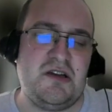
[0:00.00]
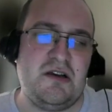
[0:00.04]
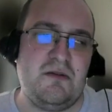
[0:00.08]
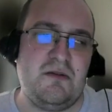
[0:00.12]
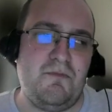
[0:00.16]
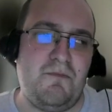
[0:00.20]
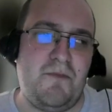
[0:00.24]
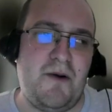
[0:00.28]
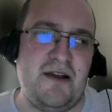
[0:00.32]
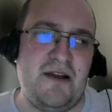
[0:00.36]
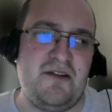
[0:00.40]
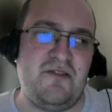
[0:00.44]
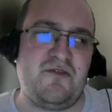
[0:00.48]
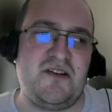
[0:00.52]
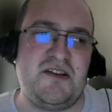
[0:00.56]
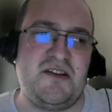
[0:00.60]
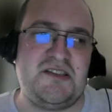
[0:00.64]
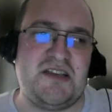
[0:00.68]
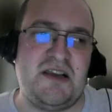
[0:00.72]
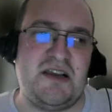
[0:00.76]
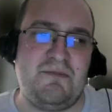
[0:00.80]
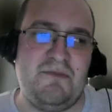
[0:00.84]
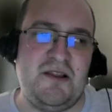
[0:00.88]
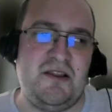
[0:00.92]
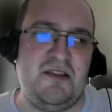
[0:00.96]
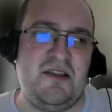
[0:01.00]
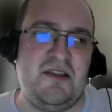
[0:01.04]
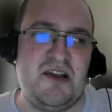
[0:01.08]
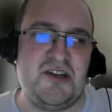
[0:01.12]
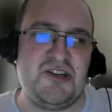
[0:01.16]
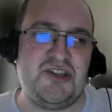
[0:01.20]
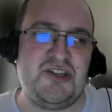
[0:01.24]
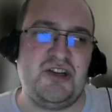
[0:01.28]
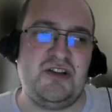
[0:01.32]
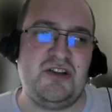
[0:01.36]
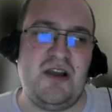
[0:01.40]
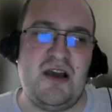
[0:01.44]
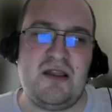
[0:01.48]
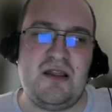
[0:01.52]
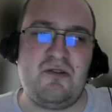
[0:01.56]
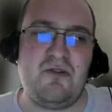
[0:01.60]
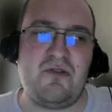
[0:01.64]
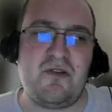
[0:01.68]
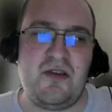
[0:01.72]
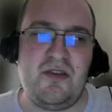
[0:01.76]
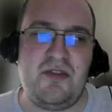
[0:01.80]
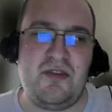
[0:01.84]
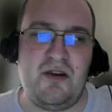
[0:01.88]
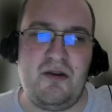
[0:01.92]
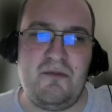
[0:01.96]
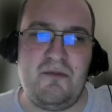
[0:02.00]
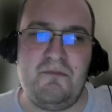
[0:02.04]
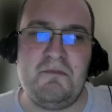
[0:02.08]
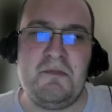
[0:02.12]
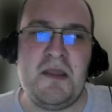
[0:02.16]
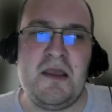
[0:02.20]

binary segmentation algorithm,